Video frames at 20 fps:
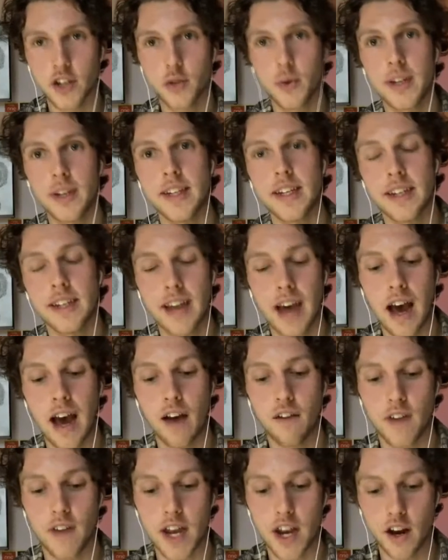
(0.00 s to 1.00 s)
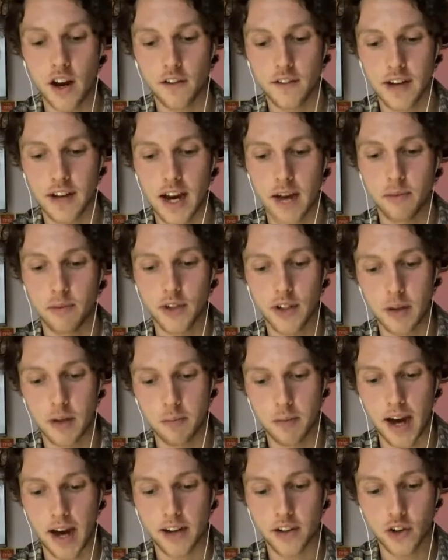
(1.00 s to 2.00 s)
We didn't have enough time to get
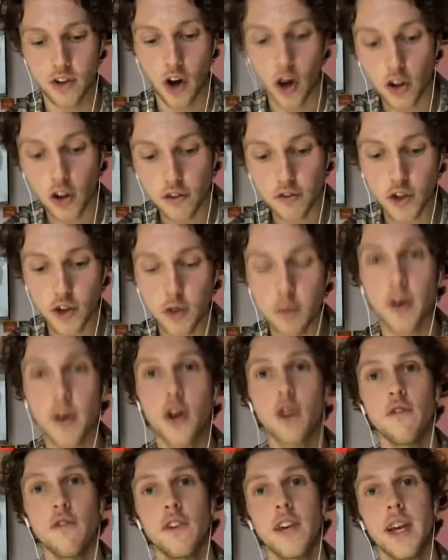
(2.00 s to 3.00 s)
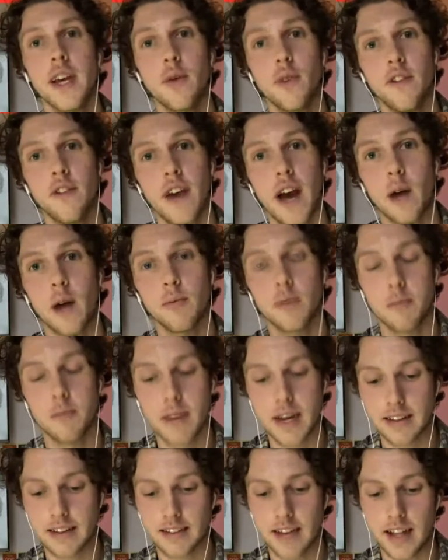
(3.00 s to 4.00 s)
back to all of you, but hopefully we've helped
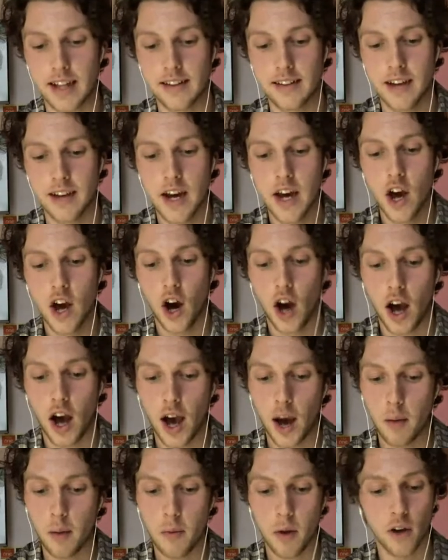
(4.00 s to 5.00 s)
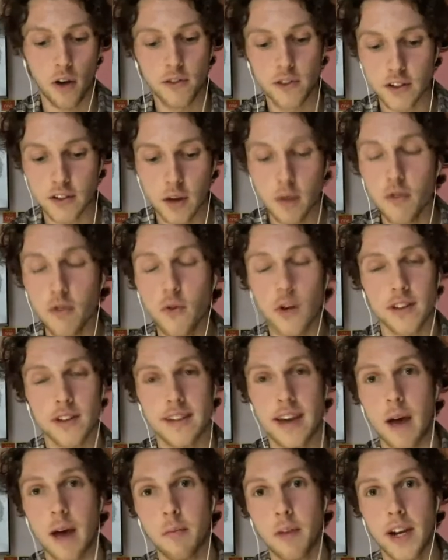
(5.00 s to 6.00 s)
make sense of some of what's
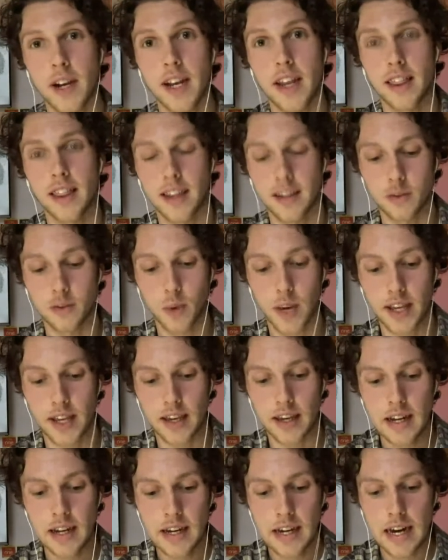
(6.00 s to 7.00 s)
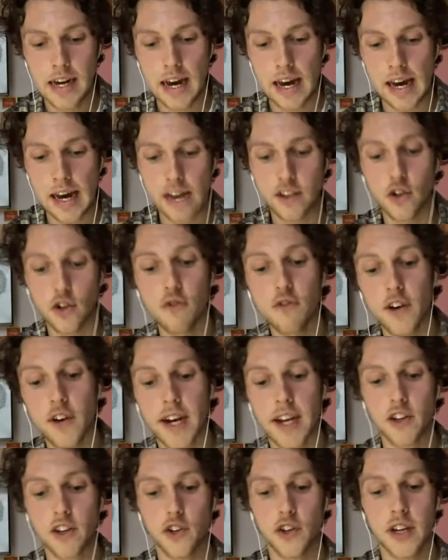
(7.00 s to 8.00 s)
happening this week. Don't
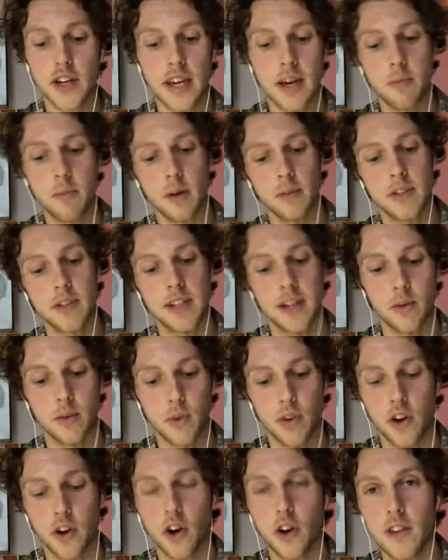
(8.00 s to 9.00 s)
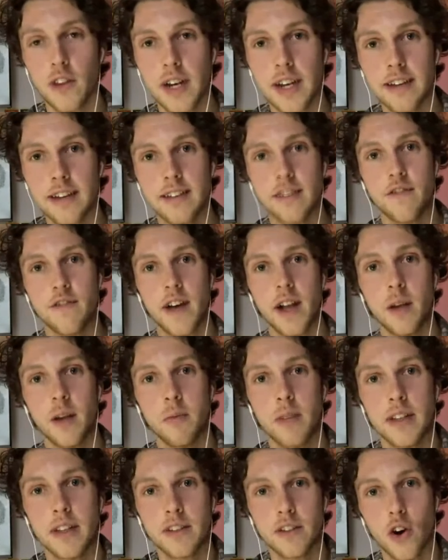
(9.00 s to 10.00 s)
forget, you can keep up to date with all the latest
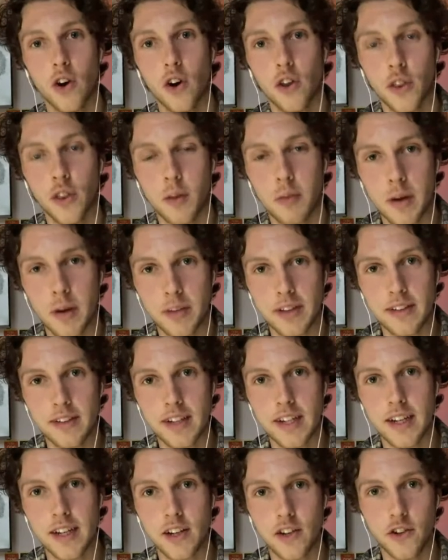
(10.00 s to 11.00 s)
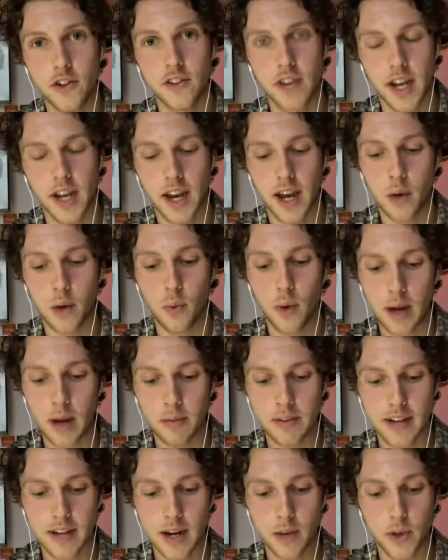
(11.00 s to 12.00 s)
developments on the BBC News NI
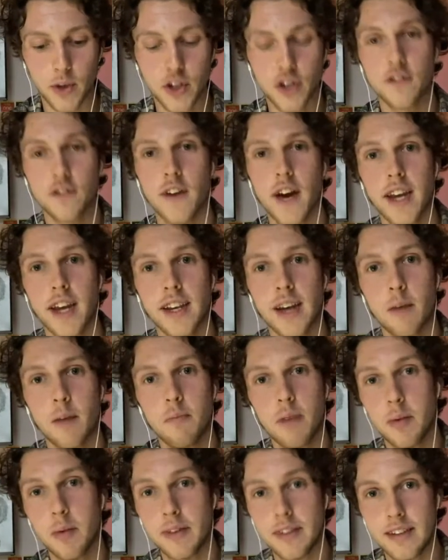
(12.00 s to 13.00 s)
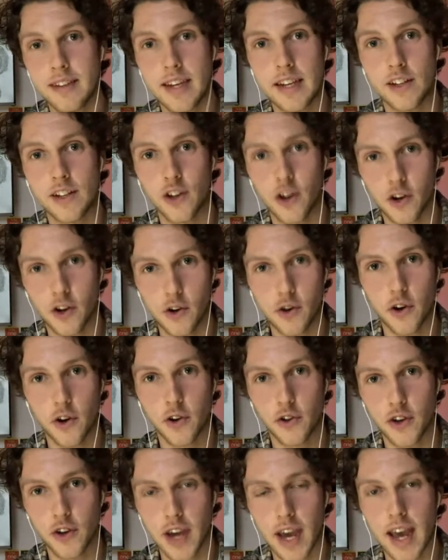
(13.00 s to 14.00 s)
website, which you'll find at
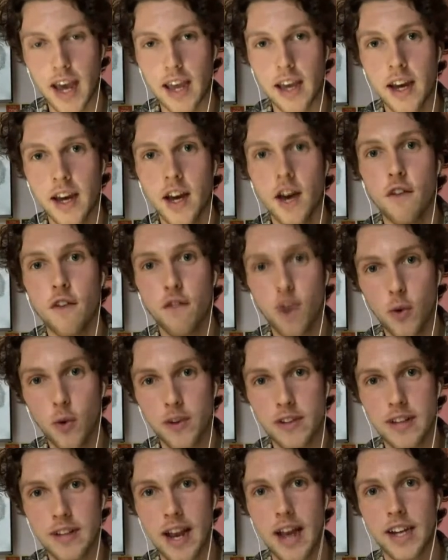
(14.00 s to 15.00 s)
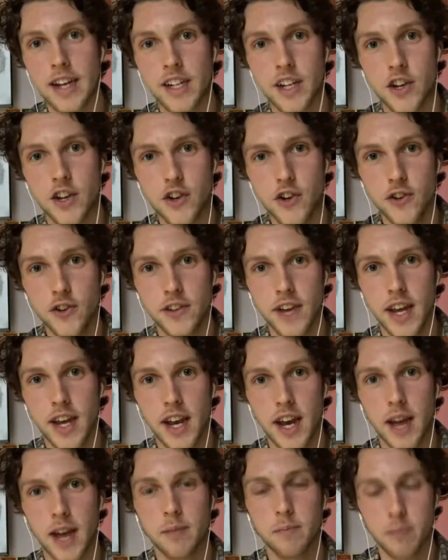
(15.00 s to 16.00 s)

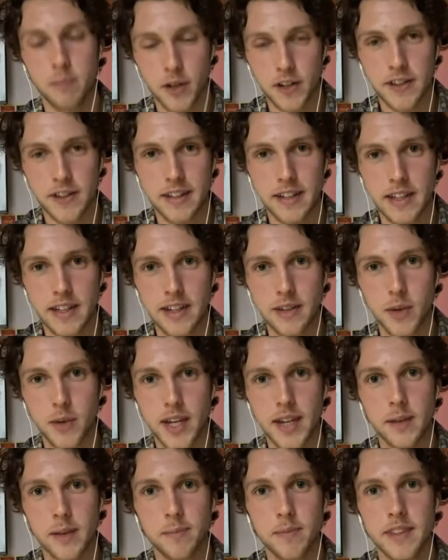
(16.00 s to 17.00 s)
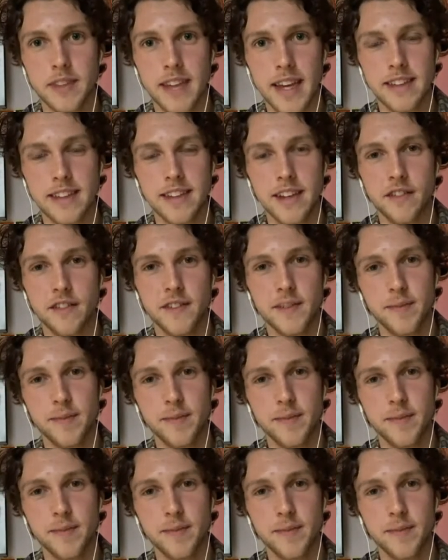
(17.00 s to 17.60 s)
bbc.co.uk/newsni. But until next week, stay safe.